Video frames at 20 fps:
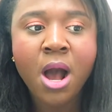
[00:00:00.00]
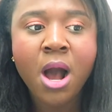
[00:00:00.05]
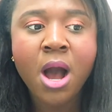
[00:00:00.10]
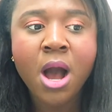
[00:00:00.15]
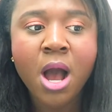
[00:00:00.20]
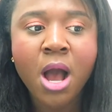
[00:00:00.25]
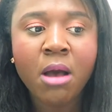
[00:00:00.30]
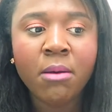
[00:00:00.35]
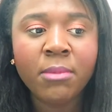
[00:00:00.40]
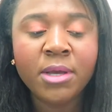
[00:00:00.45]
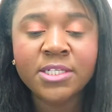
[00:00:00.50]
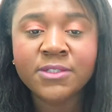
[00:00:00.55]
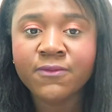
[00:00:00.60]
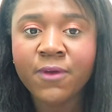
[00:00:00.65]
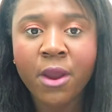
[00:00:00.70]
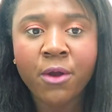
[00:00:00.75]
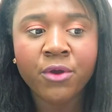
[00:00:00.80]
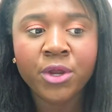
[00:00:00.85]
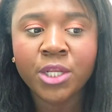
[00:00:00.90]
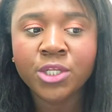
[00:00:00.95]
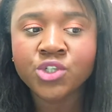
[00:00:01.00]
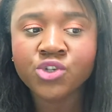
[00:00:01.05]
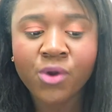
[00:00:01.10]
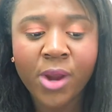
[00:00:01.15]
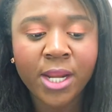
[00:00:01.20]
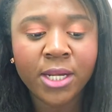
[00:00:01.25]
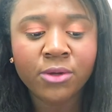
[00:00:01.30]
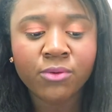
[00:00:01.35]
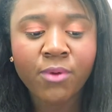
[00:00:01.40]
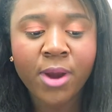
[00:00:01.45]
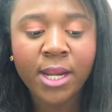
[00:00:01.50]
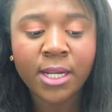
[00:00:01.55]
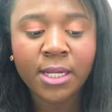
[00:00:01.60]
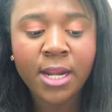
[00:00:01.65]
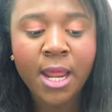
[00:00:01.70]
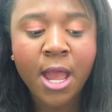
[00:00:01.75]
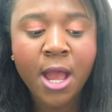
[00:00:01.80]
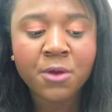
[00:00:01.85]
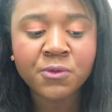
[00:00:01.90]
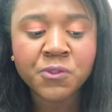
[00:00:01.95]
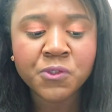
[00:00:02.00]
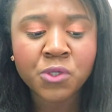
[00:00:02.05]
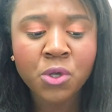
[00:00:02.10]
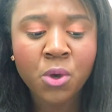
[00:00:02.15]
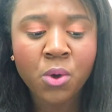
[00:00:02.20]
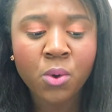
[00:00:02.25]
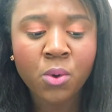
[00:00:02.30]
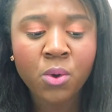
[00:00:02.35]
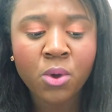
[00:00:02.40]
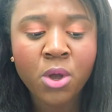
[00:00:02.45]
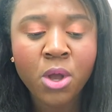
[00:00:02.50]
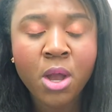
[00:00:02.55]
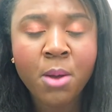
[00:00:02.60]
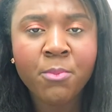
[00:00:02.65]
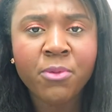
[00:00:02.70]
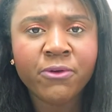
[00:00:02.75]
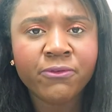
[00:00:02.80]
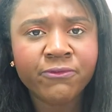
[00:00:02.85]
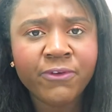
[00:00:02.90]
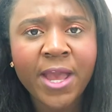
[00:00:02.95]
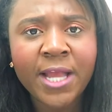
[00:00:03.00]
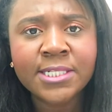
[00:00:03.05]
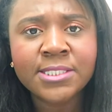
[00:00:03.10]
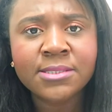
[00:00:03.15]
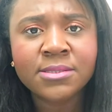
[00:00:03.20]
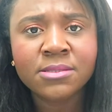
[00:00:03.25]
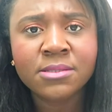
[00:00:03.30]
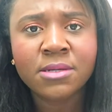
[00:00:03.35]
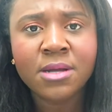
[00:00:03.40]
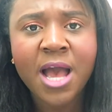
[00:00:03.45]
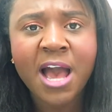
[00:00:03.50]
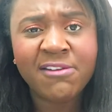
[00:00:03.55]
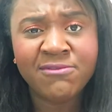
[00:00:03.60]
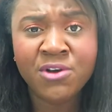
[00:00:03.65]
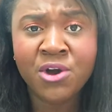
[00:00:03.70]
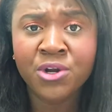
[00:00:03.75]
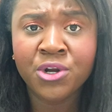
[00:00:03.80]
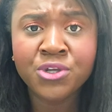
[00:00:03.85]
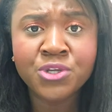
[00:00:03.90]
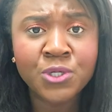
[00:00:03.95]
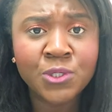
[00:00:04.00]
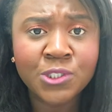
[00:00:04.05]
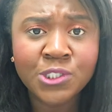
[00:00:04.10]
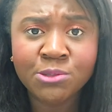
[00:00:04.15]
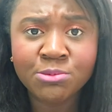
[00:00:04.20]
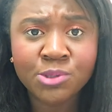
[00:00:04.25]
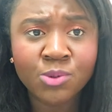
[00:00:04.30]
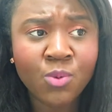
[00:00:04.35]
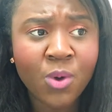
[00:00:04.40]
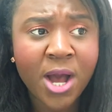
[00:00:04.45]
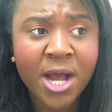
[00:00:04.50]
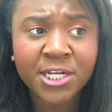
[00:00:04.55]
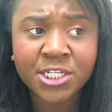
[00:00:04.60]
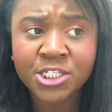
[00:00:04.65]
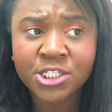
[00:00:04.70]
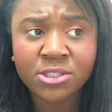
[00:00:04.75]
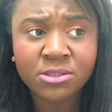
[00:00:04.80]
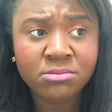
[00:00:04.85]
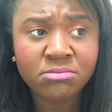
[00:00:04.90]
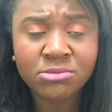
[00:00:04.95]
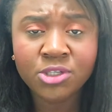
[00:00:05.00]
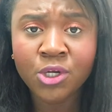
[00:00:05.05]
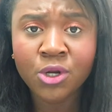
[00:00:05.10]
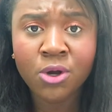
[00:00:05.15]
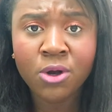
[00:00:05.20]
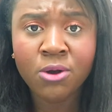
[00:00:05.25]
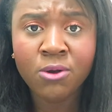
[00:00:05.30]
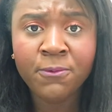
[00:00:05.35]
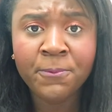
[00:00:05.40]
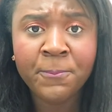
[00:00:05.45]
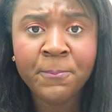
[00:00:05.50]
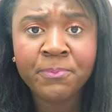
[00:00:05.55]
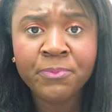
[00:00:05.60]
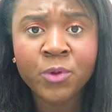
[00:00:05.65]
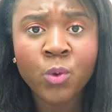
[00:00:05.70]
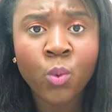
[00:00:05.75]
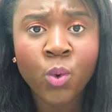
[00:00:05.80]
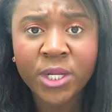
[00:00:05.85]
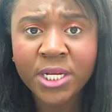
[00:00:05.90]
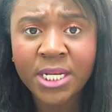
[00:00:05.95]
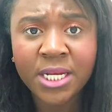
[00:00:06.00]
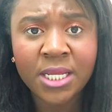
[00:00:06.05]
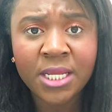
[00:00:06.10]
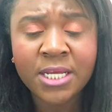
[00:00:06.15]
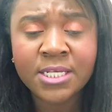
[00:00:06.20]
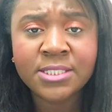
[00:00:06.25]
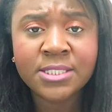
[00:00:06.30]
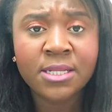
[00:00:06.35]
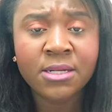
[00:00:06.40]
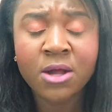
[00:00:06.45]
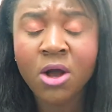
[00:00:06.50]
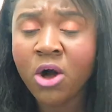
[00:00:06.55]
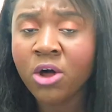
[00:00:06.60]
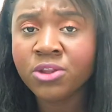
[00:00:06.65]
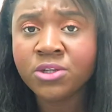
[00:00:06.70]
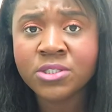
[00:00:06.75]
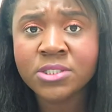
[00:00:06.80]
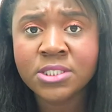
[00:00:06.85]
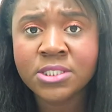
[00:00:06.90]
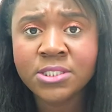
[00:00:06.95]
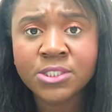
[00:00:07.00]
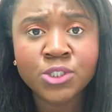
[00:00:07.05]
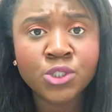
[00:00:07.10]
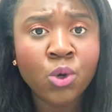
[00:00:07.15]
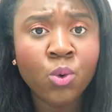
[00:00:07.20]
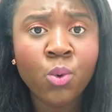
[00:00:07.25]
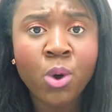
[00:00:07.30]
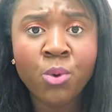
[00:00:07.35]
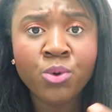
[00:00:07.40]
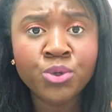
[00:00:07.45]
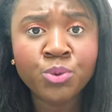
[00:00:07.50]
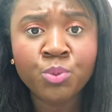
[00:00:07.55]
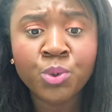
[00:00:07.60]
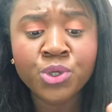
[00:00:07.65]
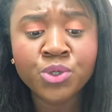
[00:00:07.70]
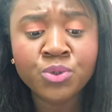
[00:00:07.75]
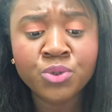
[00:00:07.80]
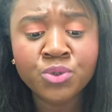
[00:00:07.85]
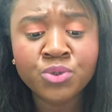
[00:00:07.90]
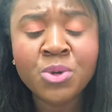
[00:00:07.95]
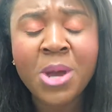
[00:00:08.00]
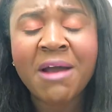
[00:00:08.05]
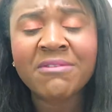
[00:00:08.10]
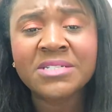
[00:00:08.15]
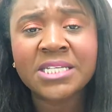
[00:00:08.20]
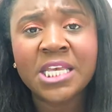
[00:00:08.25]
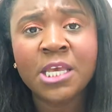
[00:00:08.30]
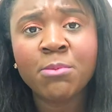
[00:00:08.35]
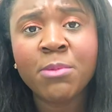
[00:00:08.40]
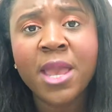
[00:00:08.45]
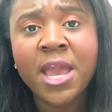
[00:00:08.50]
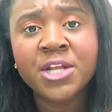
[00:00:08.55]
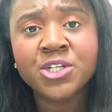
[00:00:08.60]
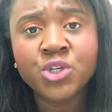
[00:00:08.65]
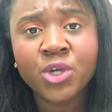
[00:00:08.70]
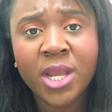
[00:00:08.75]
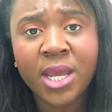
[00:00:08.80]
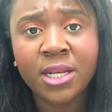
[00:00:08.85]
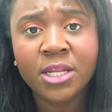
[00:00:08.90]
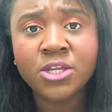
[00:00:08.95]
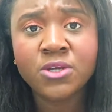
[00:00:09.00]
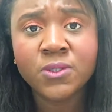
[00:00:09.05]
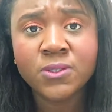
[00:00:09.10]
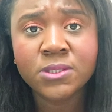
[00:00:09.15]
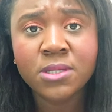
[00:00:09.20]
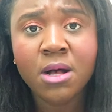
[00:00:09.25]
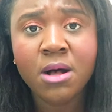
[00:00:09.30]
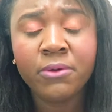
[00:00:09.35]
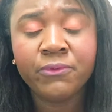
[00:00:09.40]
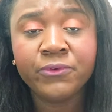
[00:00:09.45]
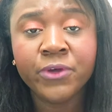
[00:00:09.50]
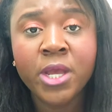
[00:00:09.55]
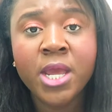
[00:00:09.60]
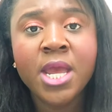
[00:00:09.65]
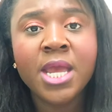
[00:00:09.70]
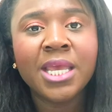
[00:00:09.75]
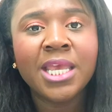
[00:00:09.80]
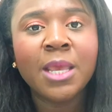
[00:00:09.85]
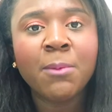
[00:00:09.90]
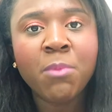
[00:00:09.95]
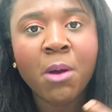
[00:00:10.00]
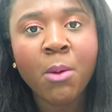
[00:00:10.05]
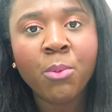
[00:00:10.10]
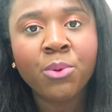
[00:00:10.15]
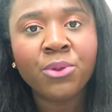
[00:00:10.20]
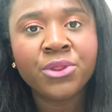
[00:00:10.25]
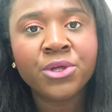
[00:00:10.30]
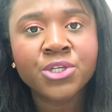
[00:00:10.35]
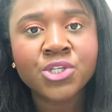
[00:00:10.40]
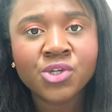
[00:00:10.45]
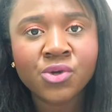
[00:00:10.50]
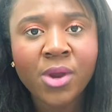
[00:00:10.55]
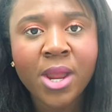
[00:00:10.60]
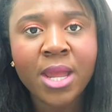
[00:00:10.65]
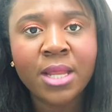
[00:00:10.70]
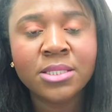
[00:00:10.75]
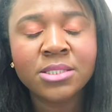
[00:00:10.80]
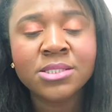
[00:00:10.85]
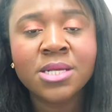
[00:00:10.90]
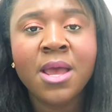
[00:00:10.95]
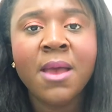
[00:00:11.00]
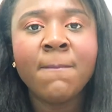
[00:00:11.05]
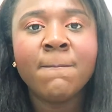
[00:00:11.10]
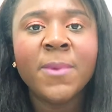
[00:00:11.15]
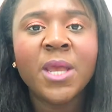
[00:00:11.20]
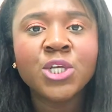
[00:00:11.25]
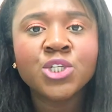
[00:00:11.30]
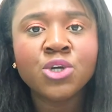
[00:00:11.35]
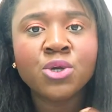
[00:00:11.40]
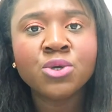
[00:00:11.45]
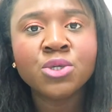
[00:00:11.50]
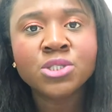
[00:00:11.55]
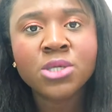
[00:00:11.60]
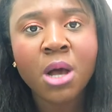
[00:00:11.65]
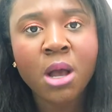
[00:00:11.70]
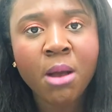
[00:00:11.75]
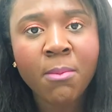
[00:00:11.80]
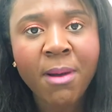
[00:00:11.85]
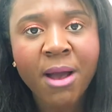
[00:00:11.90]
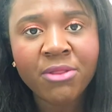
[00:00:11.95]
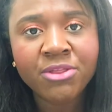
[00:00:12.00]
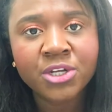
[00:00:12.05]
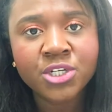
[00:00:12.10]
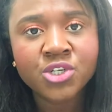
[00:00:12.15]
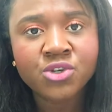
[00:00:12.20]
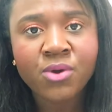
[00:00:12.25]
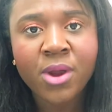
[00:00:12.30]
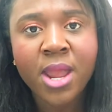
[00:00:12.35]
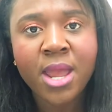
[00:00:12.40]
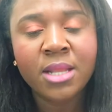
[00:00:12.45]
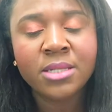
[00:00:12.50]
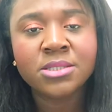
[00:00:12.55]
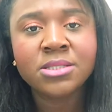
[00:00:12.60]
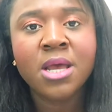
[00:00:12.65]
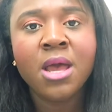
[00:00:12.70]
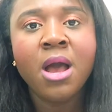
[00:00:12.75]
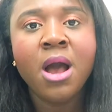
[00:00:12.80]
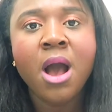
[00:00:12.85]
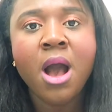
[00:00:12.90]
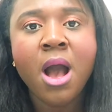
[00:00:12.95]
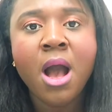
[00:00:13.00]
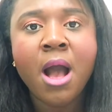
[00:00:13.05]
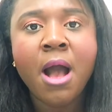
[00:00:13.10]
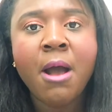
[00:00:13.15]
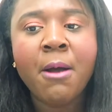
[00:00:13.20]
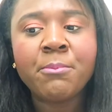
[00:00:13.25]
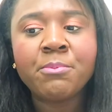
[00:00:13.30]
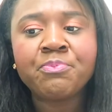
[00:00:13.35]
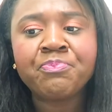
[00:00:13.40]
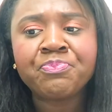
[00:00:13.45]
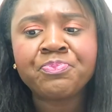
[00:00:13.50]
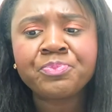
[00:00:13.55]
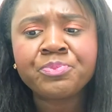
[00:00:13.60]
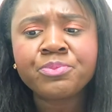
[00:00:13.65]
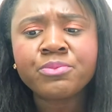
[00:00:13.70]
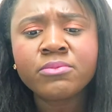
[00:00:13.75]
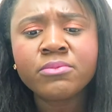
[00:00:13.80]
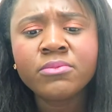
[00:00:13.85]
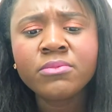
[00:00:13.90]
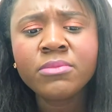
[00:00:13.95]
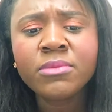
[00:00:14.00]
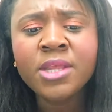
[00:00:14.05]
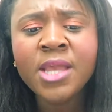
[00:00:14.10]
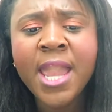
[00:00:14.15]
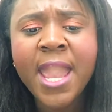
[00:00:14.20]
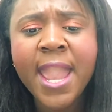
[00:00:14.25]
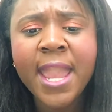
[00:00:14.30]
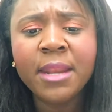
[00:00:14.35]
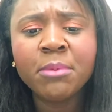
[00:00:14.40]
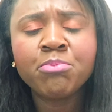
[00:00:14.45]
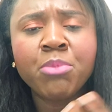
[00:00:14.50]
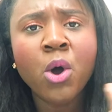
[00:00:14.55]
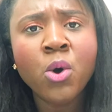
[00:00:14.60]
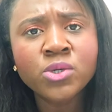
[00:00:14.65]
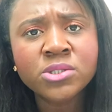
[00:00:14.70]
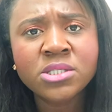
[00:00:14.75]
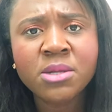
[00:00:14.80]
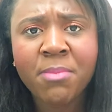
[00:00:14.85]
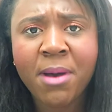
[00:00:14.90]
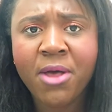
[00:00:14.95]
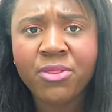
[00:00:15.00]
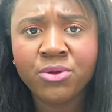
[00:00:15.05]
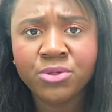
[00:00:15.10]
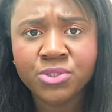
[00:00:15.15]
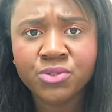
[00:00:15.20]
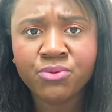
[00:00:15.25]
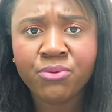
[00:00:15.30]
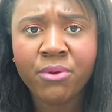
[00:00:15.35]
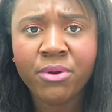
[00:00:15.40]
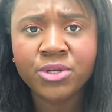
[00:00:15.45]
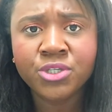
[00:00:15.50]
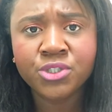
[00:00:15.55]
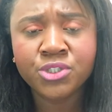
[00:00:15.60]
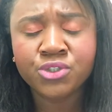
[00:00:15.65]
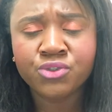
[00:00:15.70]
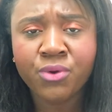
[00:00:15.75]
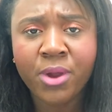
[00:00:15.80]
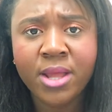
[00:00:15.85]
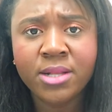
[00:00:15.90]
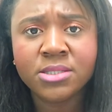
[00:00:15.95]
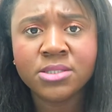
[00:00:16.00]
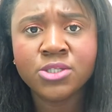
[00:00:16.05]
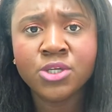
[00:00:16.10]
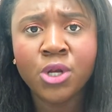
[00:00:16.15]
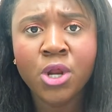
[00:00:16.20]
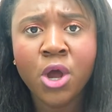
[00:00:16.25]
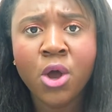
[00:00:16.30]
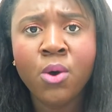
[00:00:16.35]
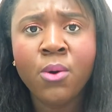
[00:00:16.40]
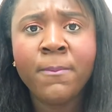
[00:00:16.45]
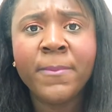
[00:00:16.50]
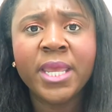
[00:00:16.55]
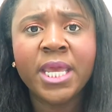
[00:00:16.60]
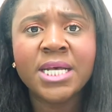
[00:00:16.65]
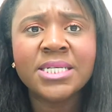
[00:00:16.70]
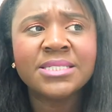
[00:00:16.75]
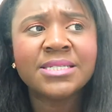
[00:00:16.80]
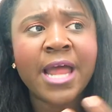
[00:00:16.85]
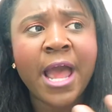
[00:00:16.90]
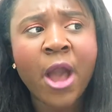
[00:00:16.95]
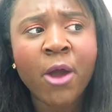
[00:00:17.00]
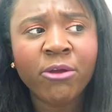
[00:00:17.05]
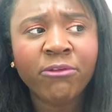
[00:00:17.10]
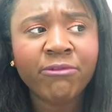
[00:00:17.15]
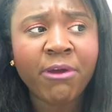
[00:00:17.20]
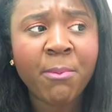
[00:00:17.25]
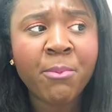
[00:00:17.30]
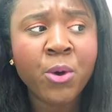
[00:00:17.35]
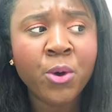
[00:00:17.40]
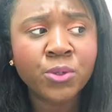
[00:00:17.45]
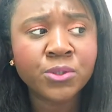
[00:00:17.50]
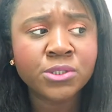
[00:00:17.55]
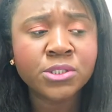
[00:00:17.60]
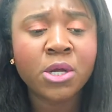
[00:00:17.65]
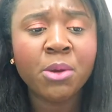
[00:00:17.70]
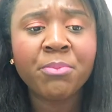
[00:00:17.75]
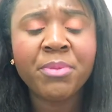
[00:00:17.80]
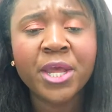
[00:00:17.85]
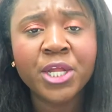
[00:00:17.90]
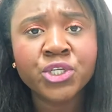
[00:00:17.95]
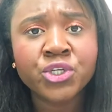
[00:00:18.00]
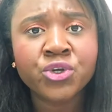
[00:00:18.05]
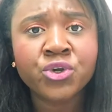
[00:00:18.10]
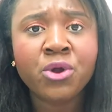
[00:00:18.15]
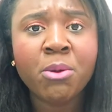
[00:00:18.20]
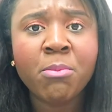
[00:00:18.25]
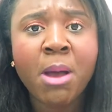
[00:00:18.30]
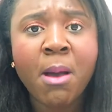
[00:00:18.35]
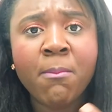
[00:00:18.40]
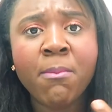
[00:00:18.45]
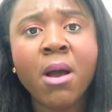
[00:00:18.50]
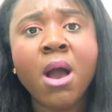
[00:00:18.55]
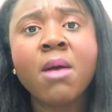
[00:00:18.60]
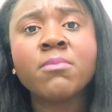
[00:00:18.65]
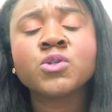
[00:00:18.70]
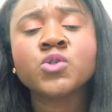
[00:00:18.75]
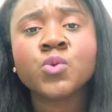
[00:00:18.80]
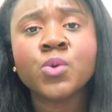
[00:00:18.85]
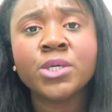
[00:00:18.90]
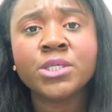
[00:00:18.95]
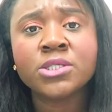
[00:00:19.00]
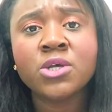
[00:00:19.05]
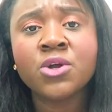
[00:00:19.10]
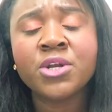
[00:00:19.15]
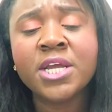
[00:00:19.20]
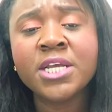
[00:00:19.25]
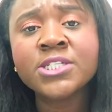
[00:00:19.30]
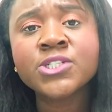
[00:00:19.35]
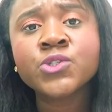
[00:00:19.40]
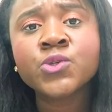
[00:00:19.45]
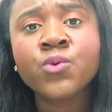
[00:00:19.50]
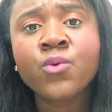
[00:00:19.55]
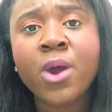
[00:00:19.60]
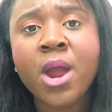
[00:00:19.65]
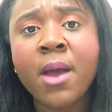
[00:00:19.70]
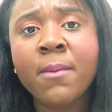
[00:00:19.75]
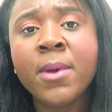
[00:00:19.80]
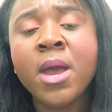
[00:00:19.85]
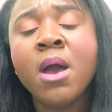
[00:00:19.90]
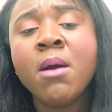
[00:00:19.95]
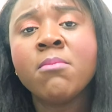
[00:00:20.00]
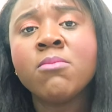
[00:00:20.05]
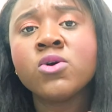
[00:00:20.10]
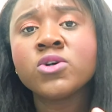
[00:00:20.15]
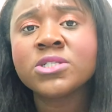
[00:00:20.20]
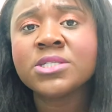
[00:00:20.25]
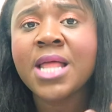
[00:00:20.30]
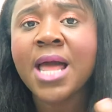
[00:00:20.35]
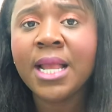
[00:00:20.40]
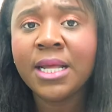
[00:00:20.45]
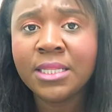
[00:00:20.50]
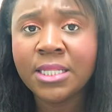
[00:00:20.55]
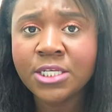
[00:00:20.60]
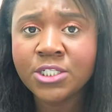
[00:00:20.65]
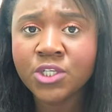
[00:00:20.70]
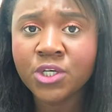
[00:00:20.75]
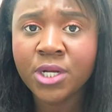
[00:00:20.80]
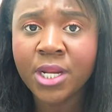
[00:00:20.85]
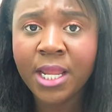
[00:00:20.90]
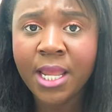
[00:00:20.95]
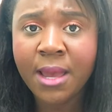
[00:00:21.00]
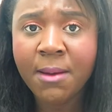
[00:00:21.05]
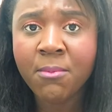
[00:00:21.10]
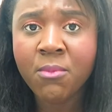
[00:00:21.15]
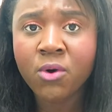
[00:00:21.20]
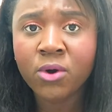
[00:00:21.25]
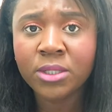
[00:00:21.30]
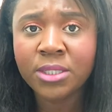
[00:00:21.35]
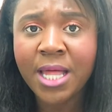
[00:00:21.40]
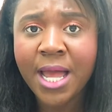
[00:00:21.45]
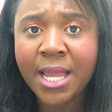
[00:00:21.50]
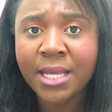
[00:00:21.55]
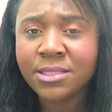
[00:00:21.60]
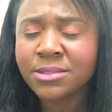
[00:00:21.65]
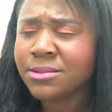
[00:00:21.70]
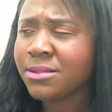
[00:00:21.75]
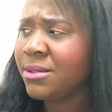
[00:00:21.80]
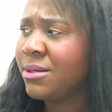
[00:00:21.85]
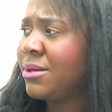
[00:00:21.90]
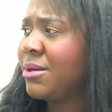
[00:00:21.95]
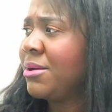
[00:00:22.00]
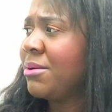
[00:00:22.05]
It's very trendy right now, so perfect. I've gone on YouTube to watch, you know, what it is and all those things. So what you do, you have to keep educating yourself, keep up with the trends, make sure you talk about the trends, and post about those trends, you know, because now if I post a picture about bomb twist on Instagram, most likely it's gonna get more likes.